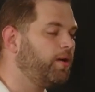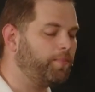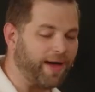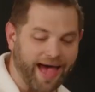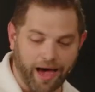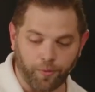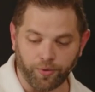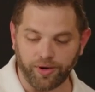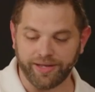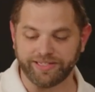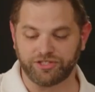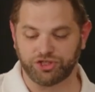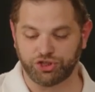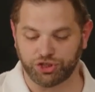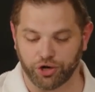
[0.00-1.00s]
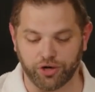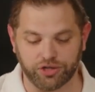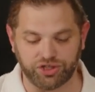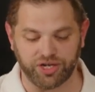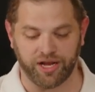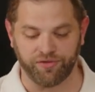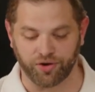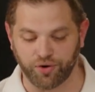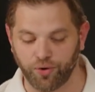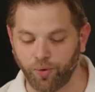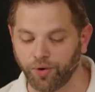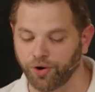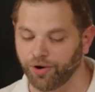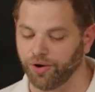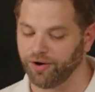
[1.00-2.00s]
powerless church in the
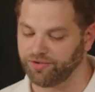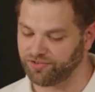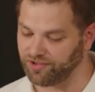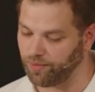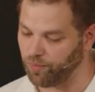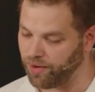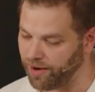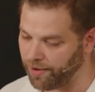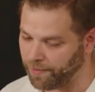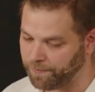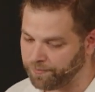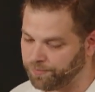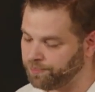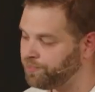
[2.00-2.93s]
corner somewhere.